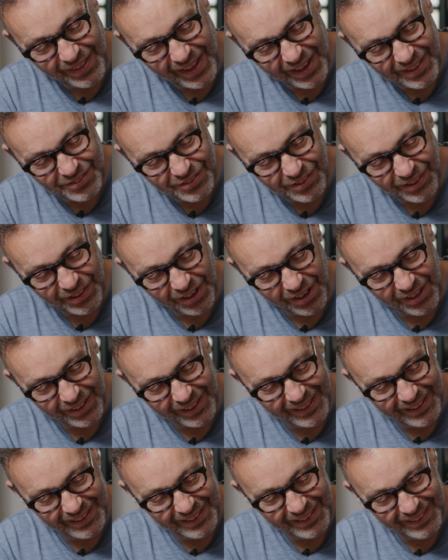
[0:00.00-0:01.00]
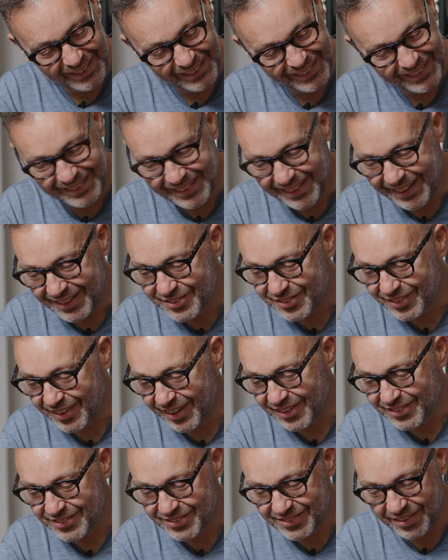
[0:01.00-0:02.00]
that's it all in. I
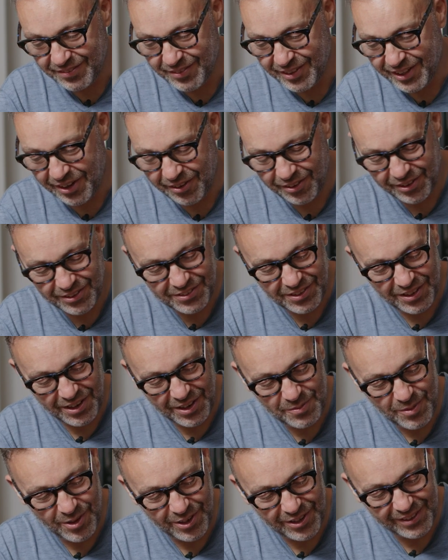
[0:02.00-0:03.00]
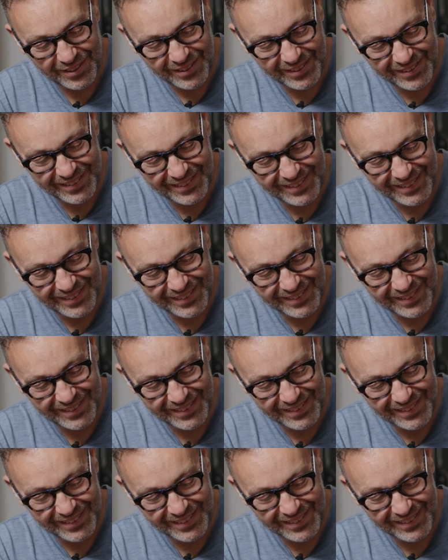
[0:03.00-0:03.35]
set a 7-hour timer.